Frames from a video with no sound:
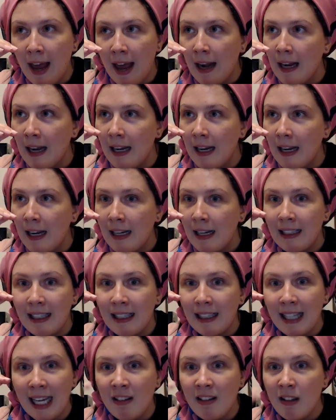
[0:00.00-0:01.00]
gave the
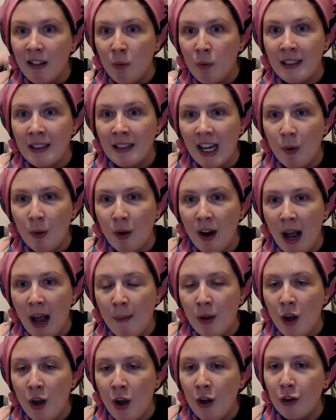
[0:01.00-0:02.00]
promises to
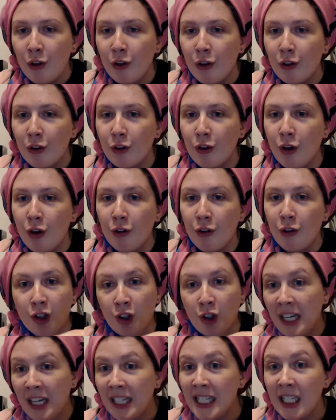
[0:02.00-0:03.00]
Abraham, the God that
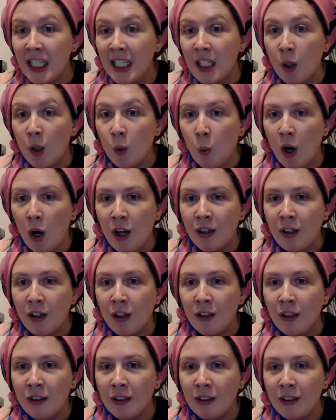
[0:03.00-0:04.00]
created the world,
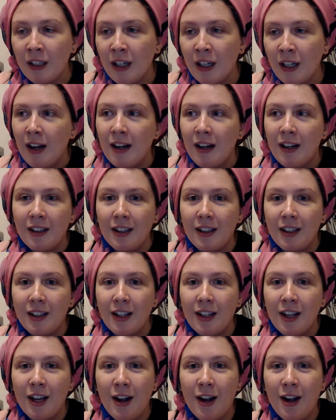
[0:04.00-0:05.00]

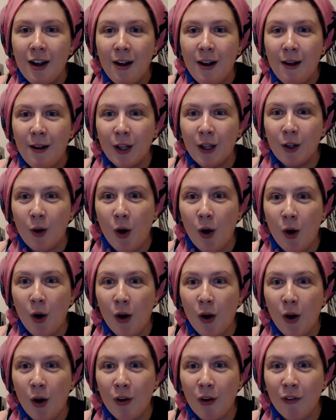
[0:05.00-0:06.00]
the God of
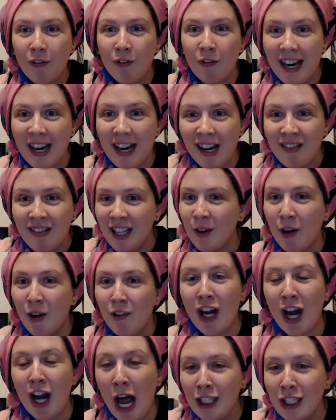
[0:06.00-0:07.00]
David, the God of
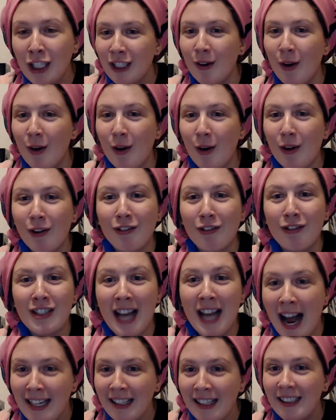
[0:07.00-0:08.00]
Elijah, the God of
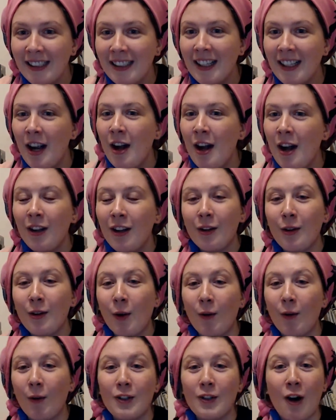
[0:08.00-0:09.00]
Daniel, the God of
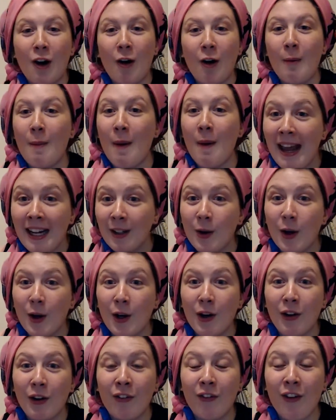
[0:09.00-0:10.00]
Jeremiah, the God of
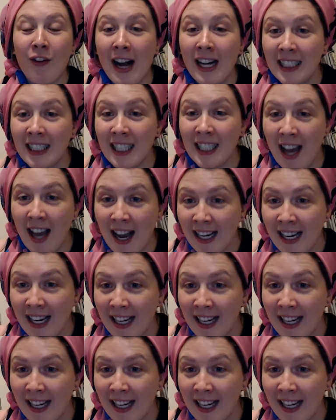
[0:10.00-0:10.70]
Isaiah,